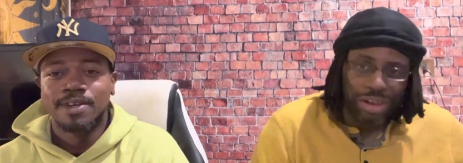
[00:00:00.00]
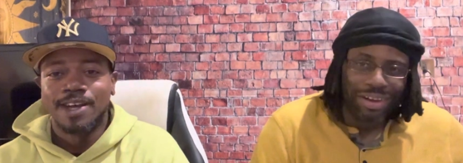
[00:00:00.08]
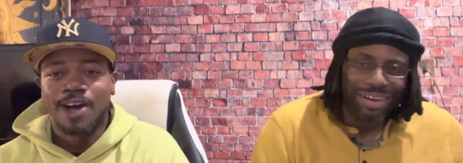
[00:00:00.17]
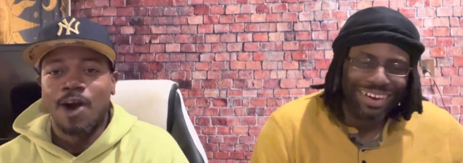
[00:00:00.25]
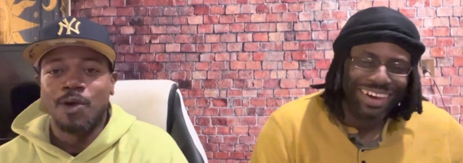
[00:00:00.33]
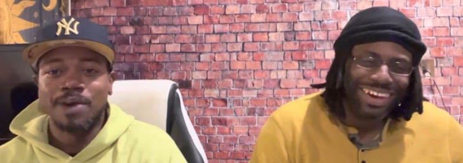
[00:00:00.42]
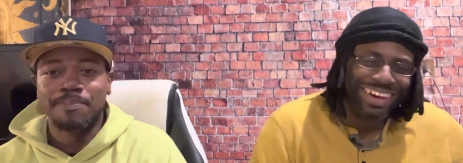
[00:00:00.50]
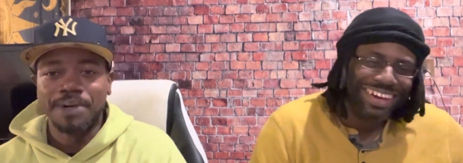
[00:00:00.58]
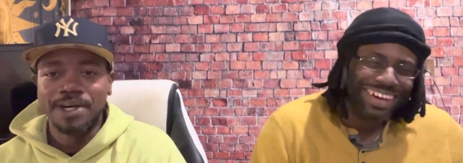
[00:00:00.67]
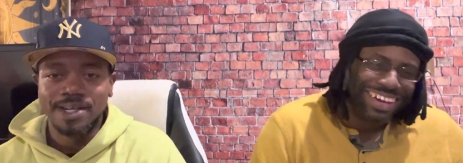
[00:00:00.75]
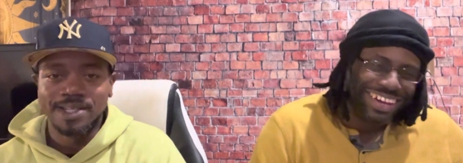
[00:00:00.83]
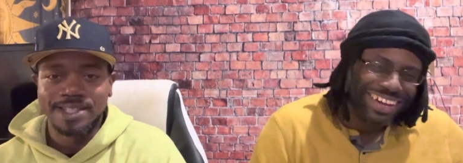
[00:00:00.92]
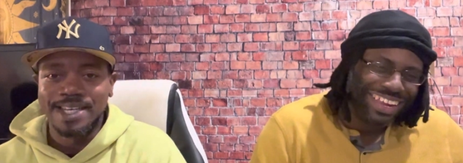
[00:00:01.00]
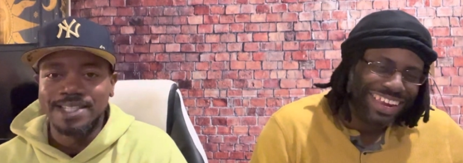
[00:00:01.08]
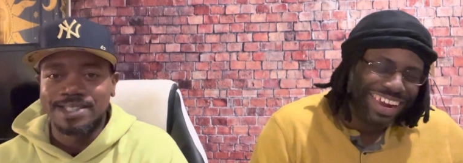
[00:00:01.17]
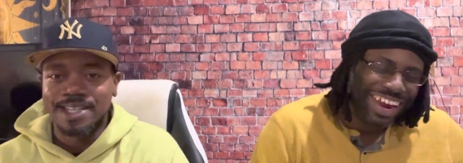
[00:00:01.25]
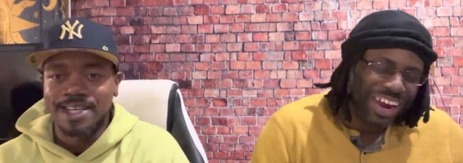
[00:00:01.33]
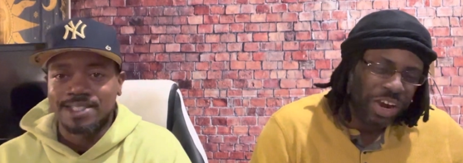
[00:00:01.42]
Speaker 1: All the bugs, the
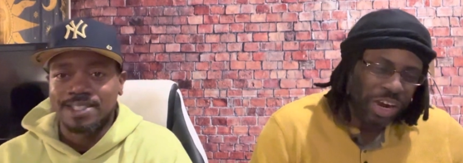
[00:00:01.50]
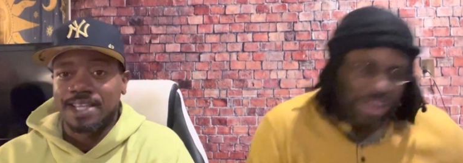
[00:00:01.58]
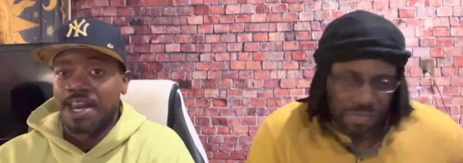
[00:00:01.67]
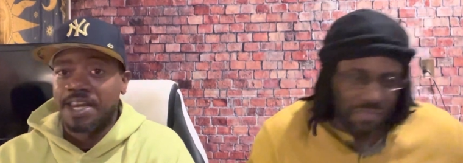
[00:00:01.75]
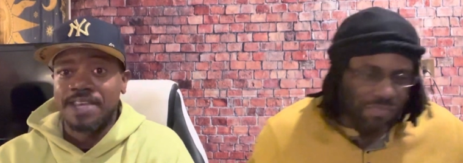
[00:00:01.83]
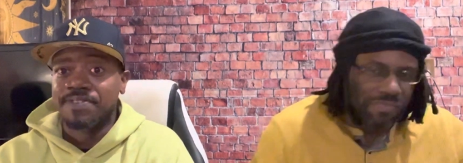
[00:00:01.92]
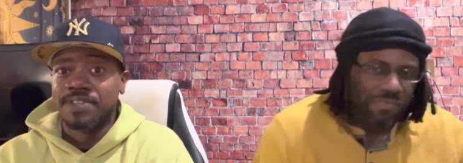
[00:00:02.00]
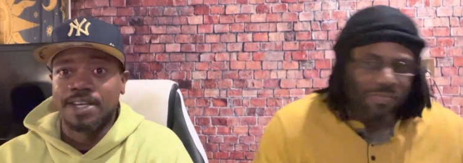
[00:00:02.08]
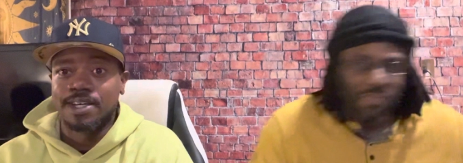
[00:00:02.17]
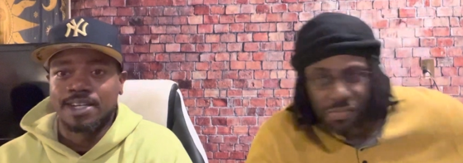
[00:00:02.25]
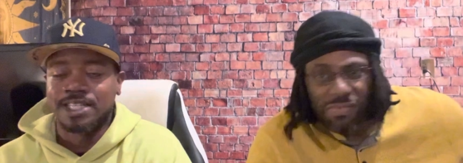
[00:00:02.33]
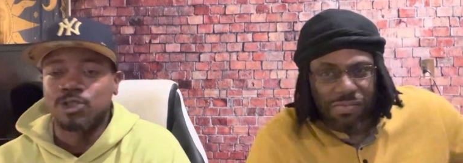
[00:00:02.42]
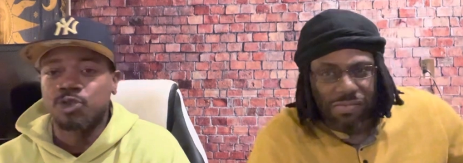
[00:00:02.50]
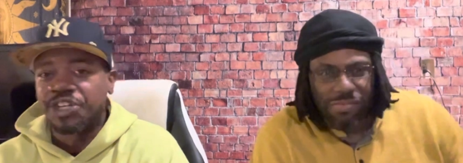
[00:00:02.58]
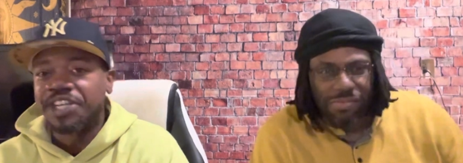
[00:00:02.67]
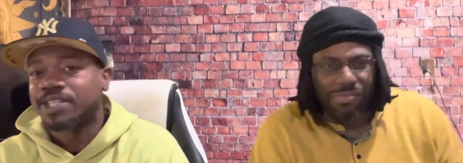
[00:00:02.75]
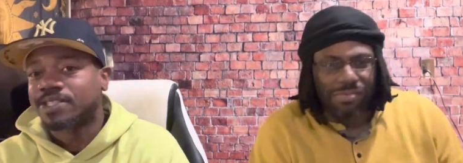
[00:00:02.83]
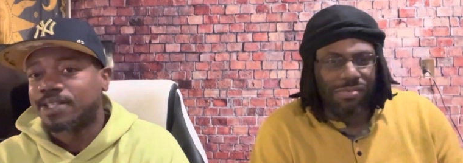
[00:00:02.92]
insects, shit that ain't even there. If you
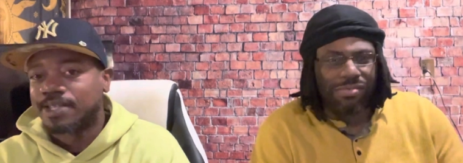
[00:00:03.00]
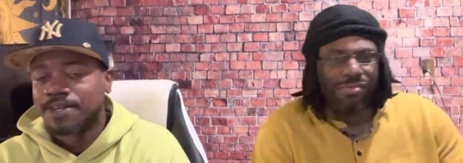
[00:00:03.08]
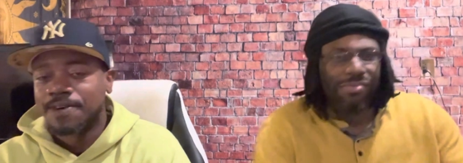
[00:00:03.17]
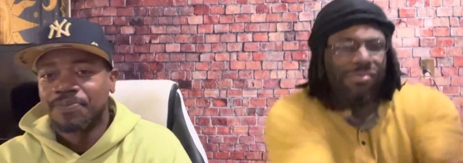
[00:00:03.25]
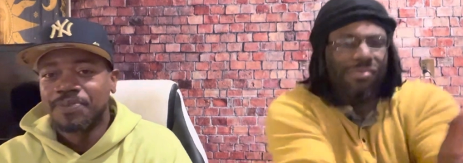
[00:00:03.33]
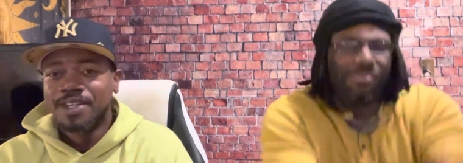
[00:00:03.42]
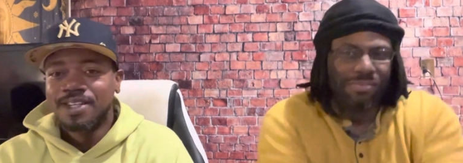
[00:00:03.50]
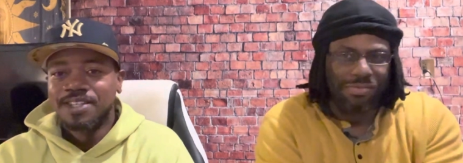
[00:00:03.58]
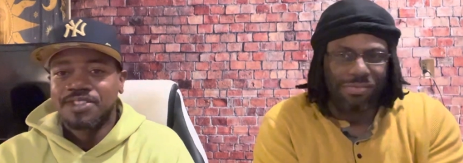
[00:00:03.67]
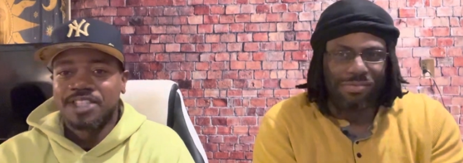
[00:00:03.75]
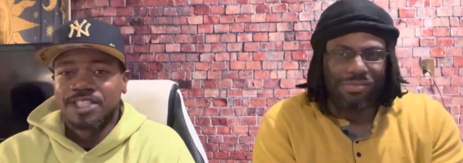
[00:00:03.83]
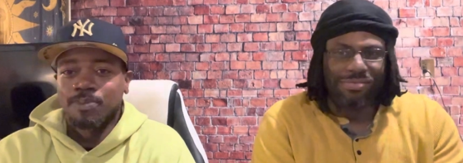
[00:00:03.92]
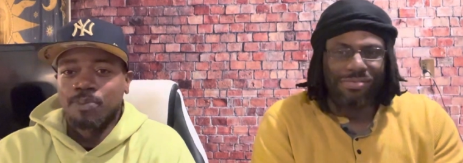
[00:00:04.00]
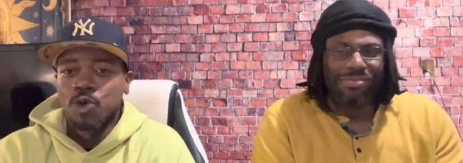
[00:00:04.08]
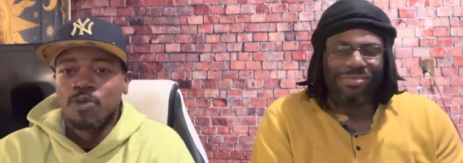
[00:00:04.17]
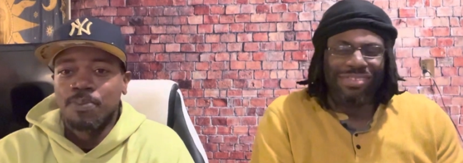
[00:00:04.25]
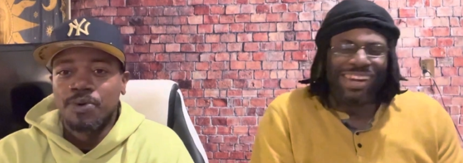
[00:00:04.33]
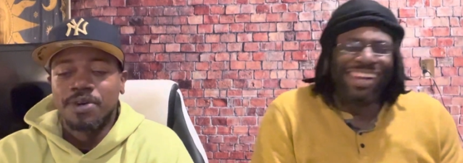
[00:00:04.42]
think it's there. Just to
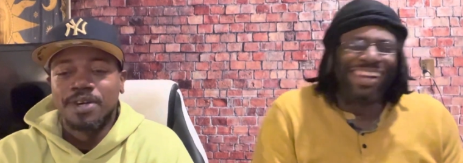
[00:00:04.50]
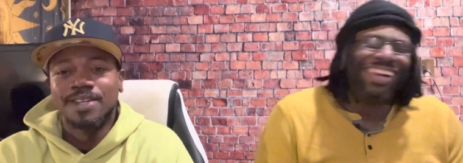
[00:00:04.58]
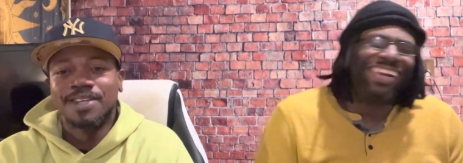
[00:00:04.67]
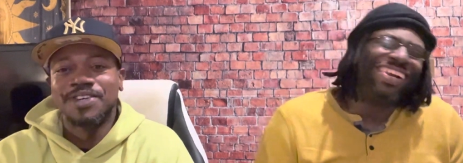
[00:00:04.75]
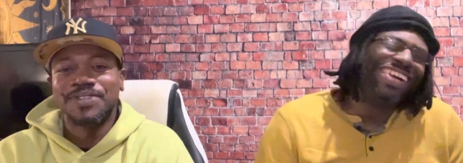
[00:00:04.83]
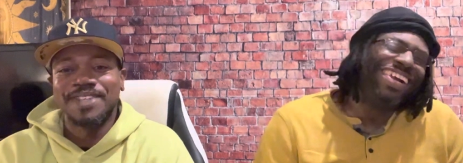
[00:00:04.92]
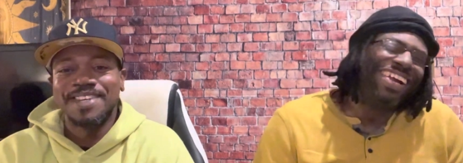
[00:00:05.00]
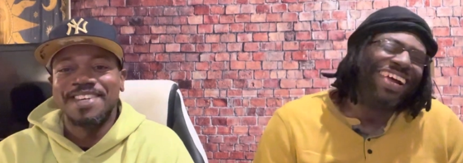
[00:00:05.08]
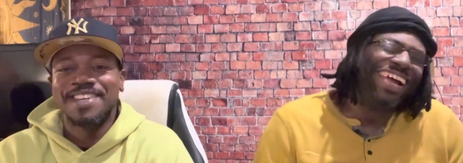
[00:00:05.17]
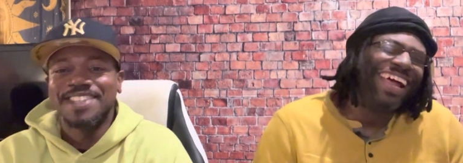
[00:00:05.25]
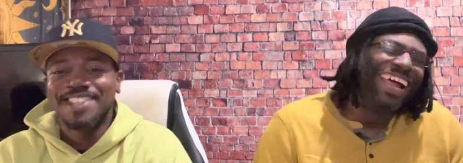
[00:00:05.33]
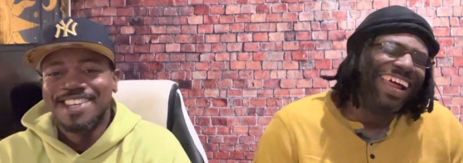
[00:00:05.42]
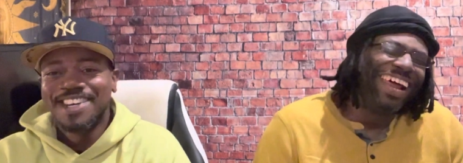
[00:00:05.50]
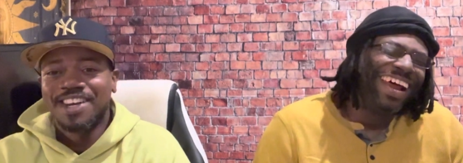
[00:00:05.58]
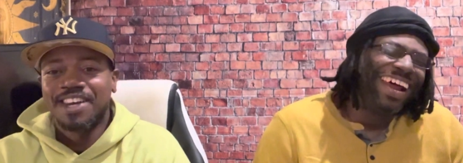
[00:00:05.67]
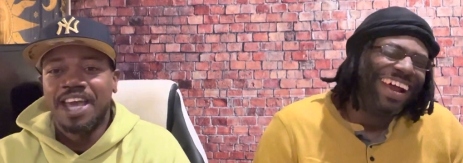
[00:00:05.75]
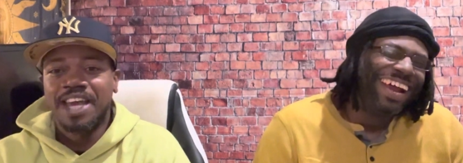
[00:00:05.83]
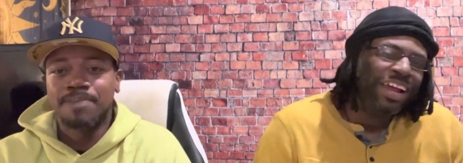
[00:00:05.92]
prove a point. You know what I'm saying?
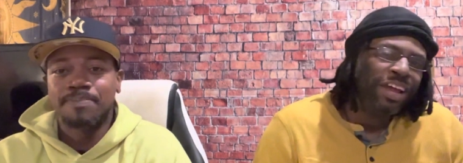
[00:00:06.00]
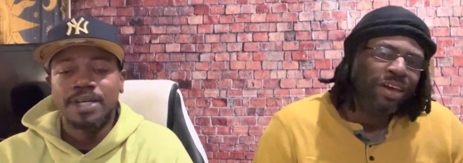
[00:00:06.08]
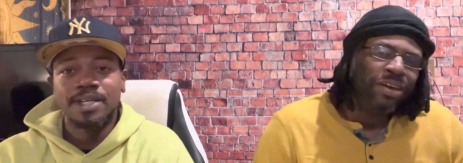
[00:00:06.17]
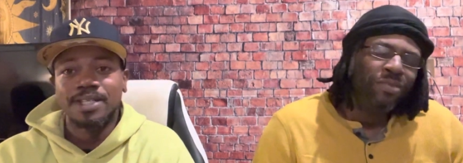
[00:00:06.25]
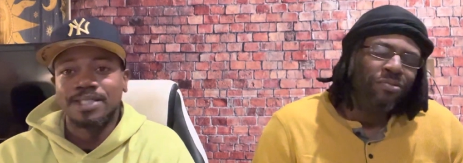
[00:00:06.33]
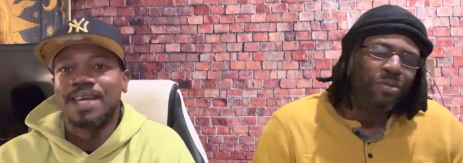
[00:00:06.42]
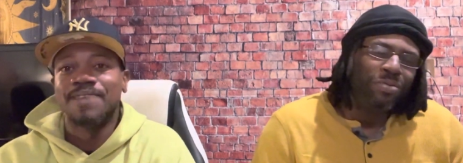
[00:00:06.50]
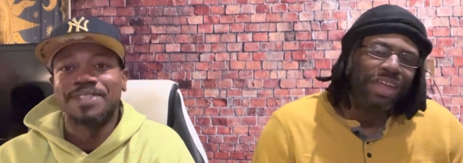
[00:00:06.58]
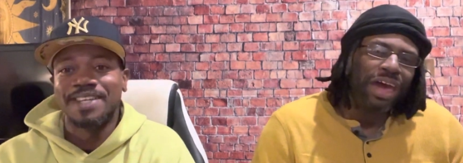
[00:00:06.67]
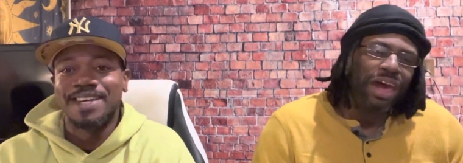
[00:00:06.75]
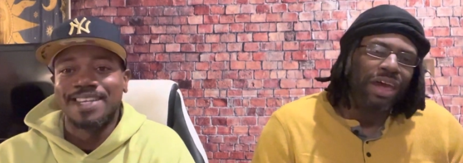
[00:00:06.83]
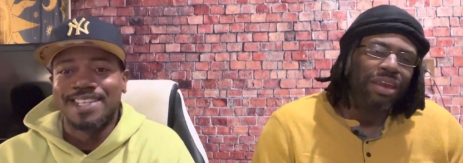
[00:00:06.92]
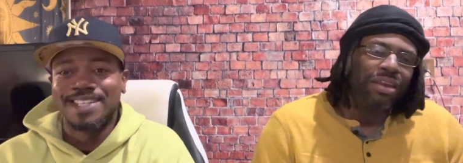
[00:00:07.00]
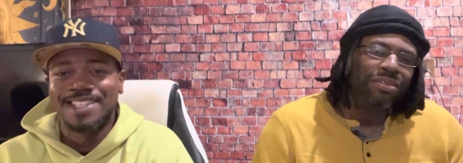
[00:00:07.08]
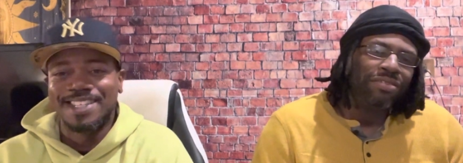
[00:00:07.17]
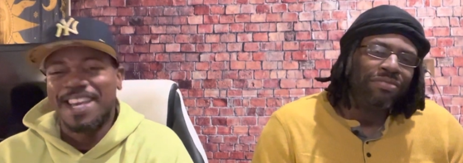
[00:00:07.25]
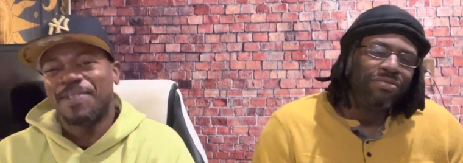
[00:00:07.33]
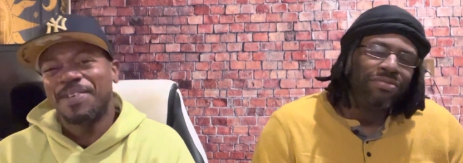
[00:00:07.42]
Ladybugs and everything getting it. Like,